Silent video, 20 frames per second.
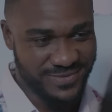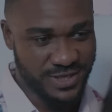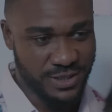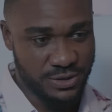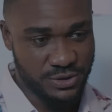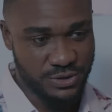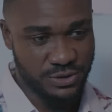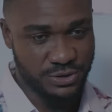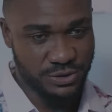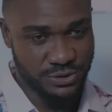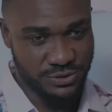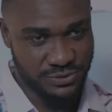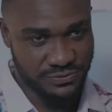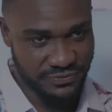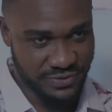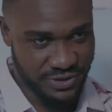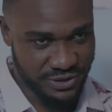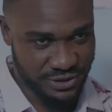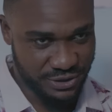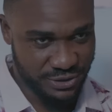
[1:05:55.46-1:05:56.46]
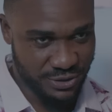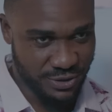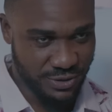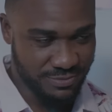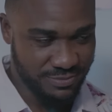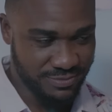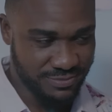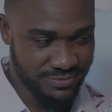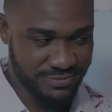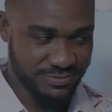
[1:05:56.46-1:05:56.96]
So just freshen up.
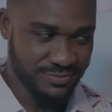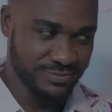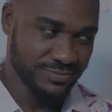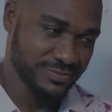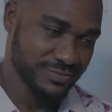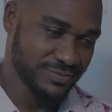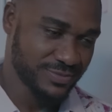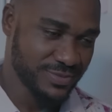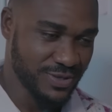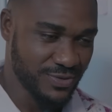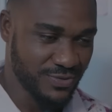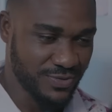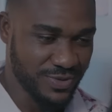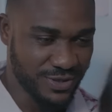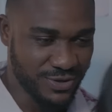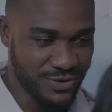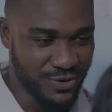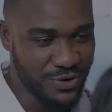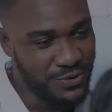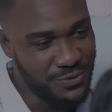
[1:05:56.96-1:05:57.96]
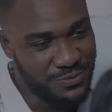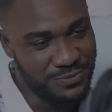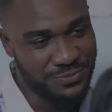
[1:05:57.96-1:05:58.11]
Here you go.